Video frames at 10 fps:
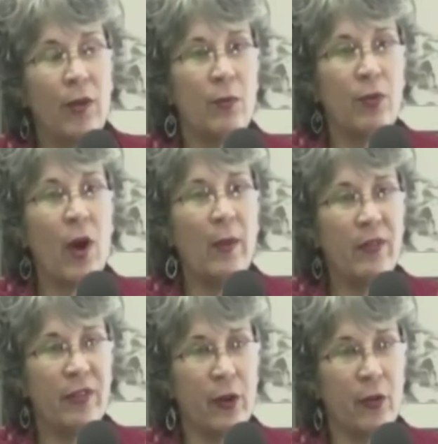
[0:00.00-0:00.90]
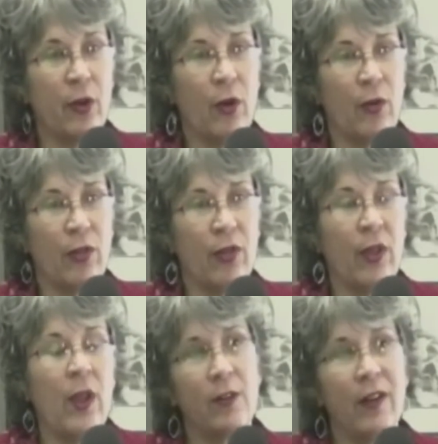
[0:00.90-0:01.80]
They're primed for growth.
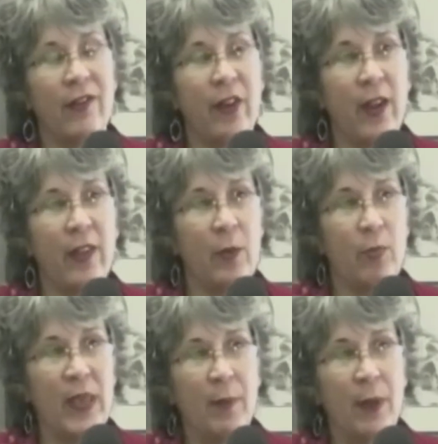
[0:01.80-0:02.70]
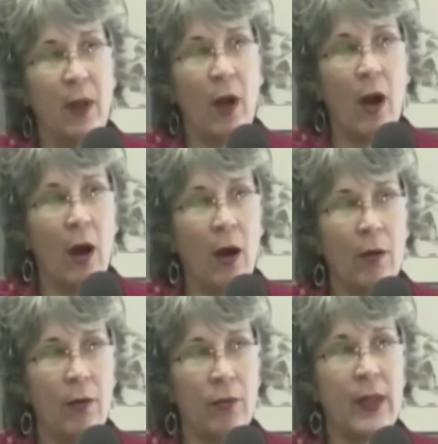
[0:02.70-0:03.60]
So I find that people
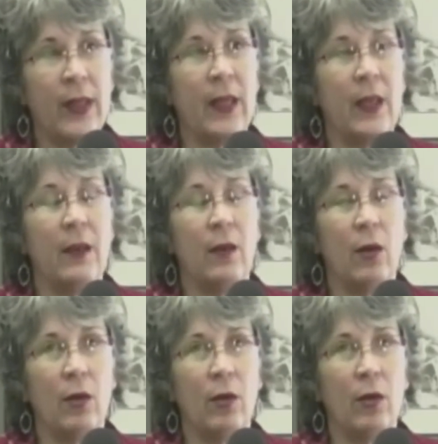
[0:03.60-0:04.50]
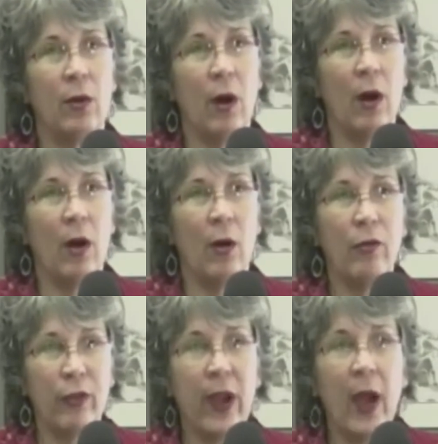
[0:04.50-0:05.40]
are really
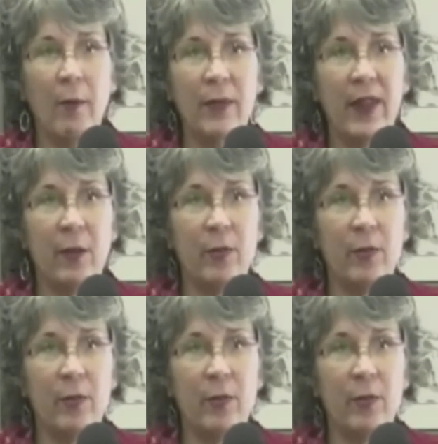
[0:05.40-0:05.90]
overcome by their